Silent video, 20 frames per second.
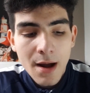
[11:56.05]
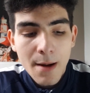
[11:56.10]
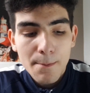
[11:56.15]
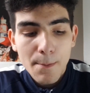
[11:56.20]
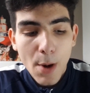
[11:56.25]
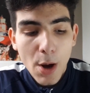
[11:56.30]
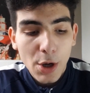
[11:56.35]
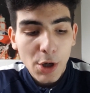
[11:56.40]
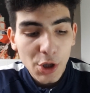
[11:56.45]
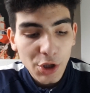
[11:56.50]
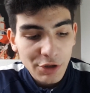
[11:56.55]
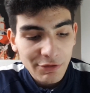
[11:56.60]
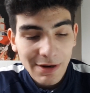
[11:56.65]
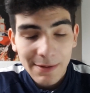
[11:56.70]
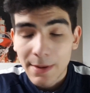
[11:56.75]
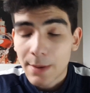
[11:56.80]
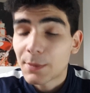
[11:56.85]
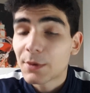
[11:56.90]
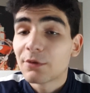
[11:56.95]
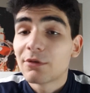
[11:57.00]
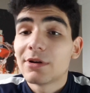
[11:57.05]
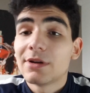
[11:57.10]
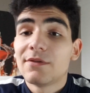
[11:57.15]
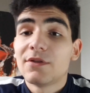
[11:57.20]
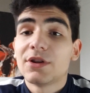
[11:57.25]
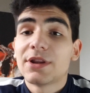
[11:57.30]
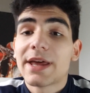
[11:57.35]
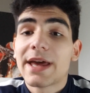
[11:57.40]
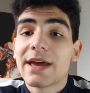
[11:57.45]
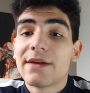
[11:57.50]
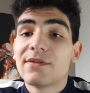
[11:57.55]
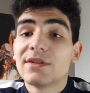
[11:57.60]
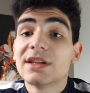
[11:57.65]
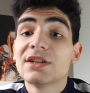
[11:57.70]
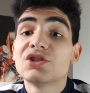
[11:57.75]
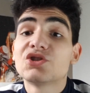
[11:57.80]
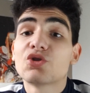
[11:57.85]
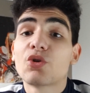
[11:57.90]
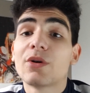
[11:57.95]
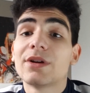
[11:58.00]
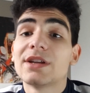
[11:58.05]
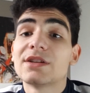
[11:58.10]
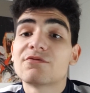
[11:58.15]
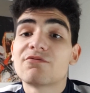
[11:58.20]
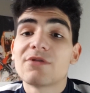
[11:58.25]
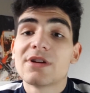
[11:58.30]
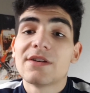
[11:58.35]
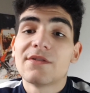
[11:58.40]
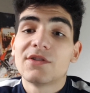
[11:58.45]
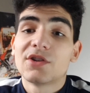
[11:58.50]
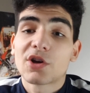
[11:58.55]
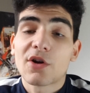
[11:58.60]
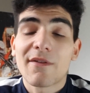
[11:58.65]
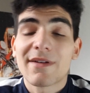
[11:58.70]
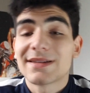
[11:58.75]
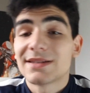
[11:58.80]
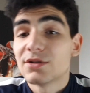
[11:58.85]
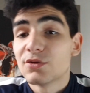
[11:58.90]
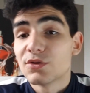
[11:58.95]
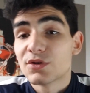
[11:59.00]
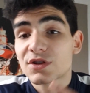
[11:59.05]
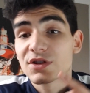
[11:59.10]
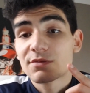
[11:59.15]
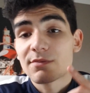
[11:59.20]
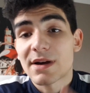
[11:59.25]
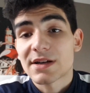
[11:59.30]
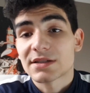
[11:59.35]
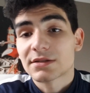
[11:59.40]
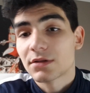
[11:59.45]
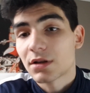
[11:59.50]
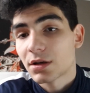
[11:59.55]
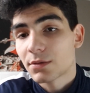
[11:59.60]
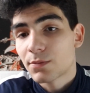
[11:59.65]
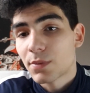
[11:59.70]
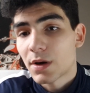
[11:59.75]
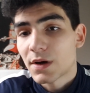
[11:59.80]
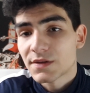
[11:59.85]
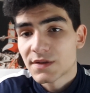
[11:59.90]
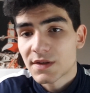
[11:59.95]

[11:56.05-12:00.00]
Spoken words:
But I'm going to wrap up the review there. If you did enjoy this review, go back to smash the like button,